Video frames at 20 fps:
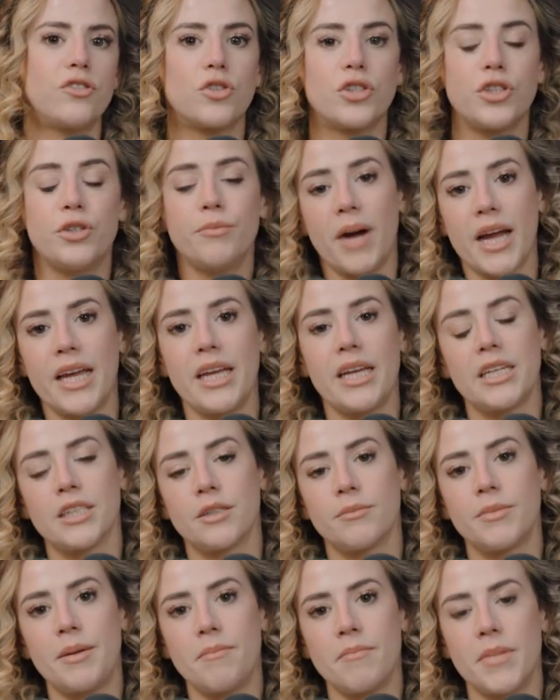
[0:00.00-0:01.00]
or you might
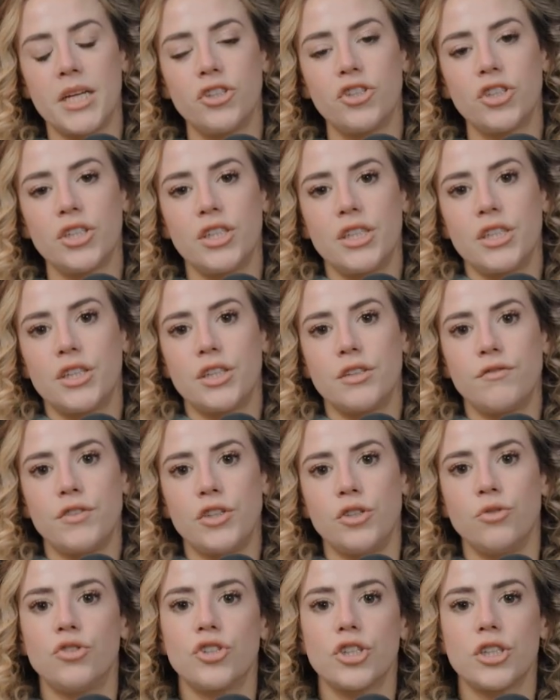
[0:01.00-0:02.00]
hear me mention in the
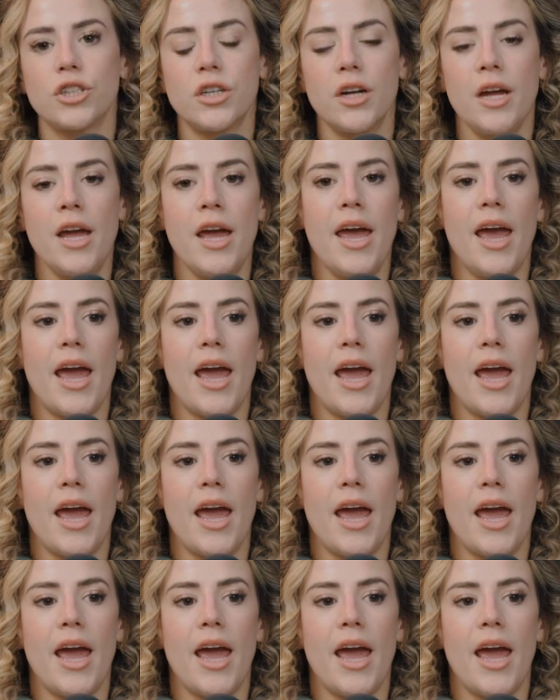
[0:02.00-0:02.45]
future.